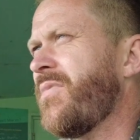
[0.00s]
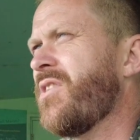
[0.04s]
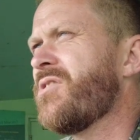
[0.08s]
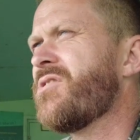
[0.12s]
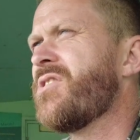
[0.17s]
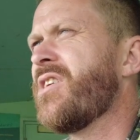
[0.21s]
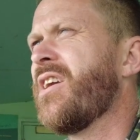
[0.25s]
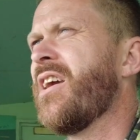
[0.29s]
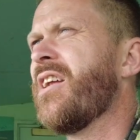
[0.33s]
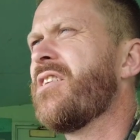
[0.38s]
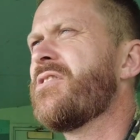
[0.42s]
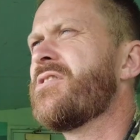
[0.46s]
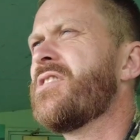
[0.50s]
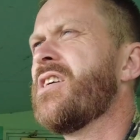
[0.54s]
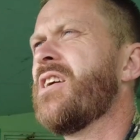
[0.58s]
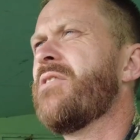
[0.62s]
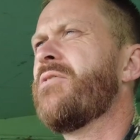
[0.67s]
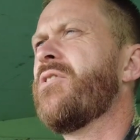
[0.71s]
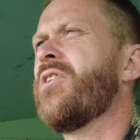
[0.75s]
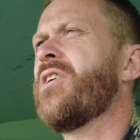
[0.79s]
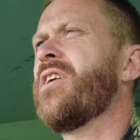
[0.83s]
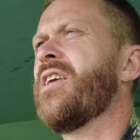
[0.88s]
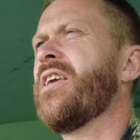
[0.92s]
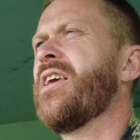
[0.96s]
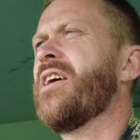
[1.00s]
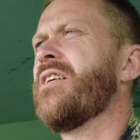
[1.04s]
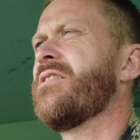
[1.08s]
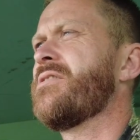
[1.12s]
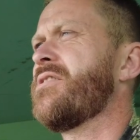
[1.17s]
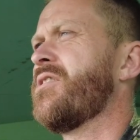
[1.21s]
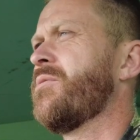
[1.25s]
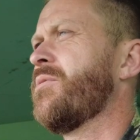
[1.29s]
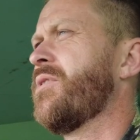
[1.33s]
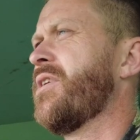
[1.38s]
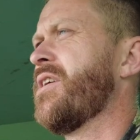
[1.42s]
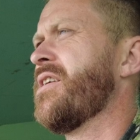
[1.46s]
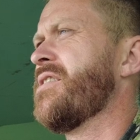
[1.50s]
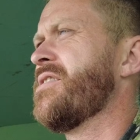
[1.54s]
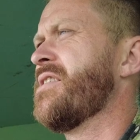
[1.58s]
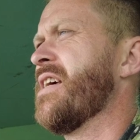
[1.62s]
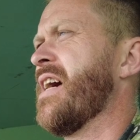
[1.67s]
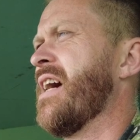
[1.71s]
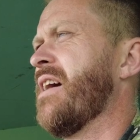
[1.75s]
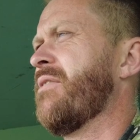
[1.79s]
So yeah, let's see if I can get some of these